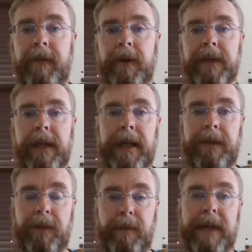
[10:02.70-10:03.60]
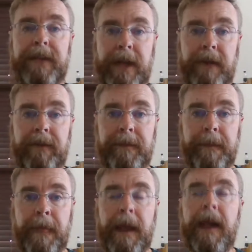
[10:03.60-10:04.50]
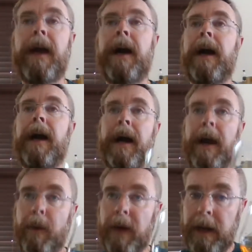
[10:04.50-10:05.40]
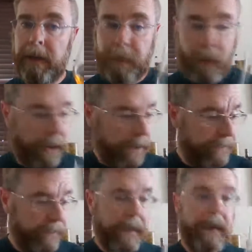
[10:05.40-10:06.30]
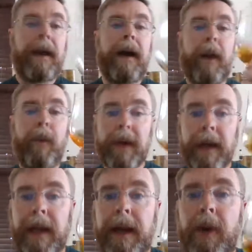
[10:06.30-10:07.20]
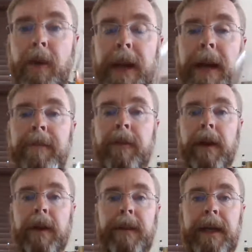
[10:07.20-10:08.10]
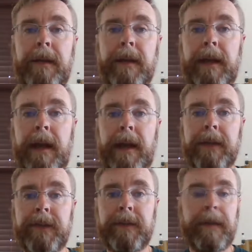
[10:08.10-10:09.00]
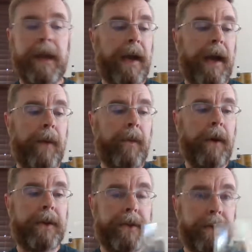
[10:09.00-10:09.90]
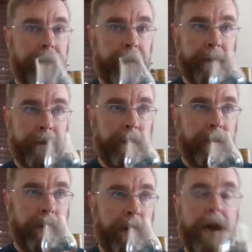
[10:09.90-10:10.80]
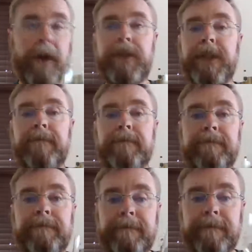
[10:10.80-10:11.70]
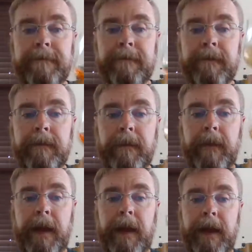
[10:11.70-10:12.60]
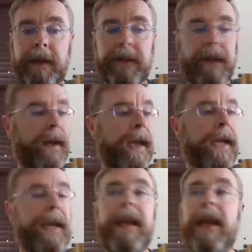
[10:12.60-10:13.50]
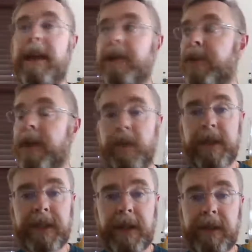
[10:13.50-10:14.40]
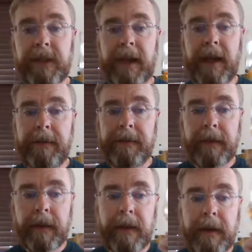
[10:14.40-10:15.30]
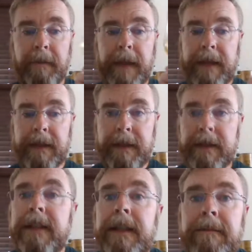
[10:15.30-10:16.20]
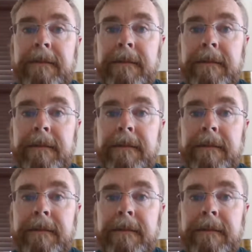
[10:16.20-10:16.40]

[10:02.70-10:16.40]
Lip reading: first glass for myself. I want to pour it. I want to let it open up for a little bit in the glass. I want to nose it, as ADHD whiskey would say, make it dizzy,